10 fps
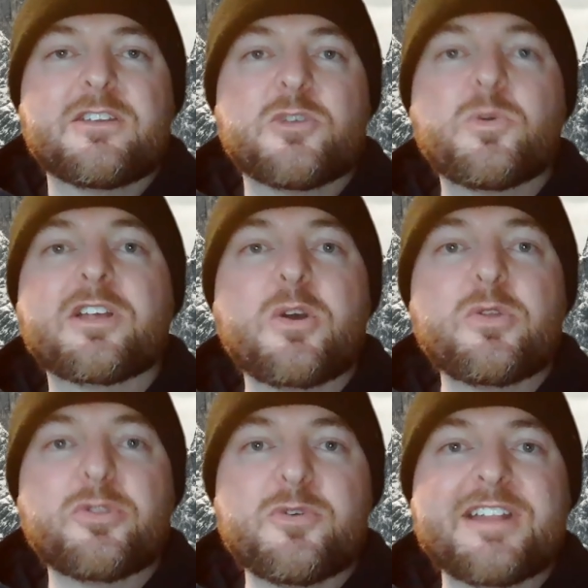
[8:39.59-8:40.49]
You want to
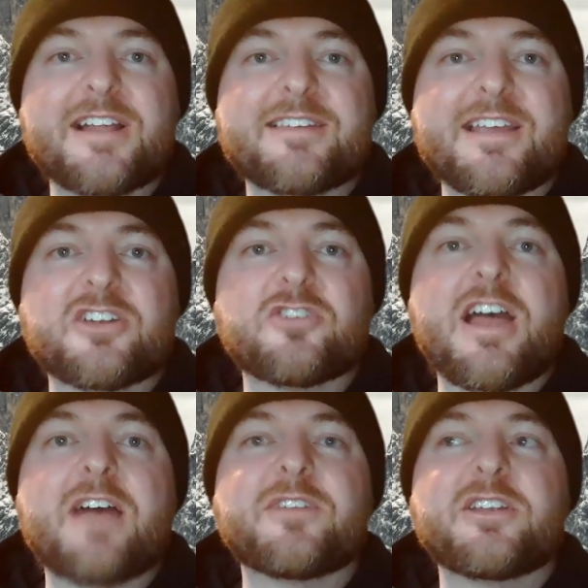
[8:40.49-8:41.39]
go through in that second
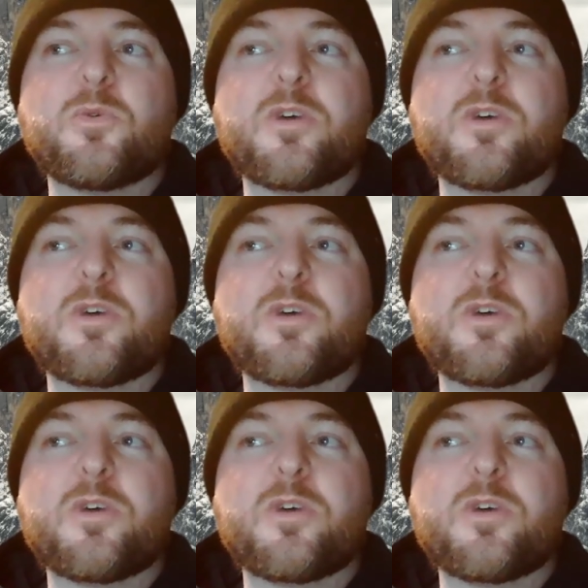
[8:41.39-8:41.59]
draft and you